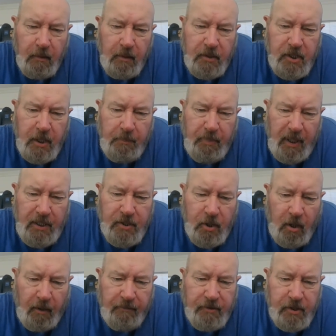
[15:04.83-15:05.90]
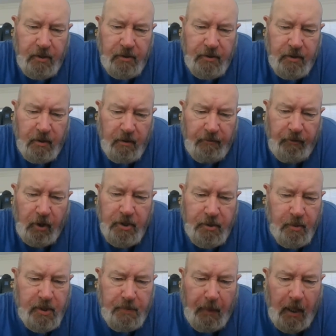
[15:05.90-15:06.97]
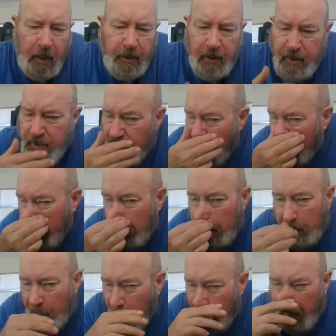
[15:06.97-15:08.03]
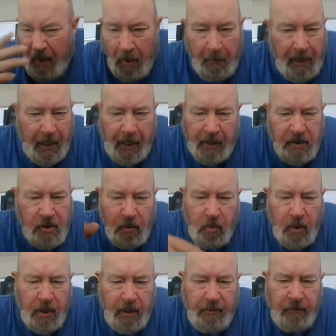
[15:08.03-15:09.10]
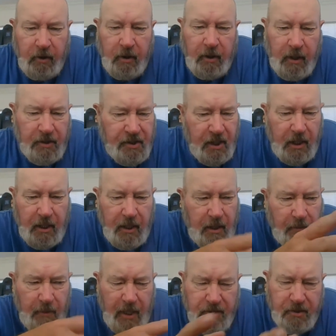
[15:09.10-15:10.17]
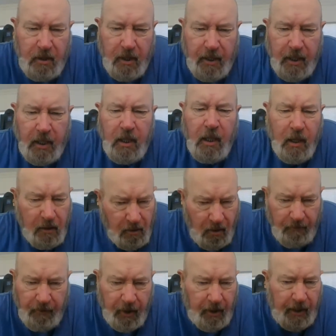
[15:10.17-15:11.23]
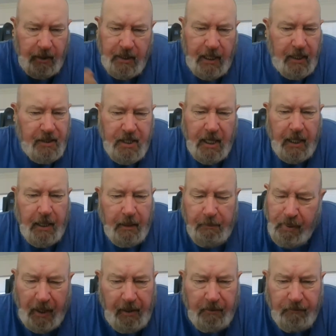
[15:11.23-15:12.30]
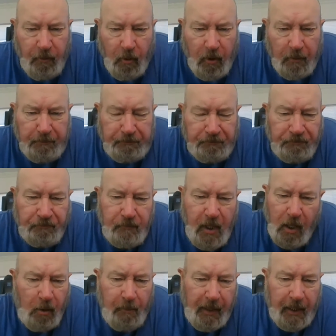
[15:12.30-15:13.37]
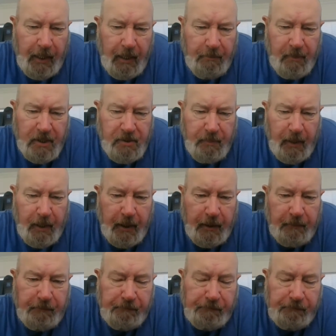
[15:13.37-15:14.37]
You see peace officers or first responders like paramedics or whatever, and they're sitting in a restaurant, go over and get that tab, pay it for them. They don't make that much money.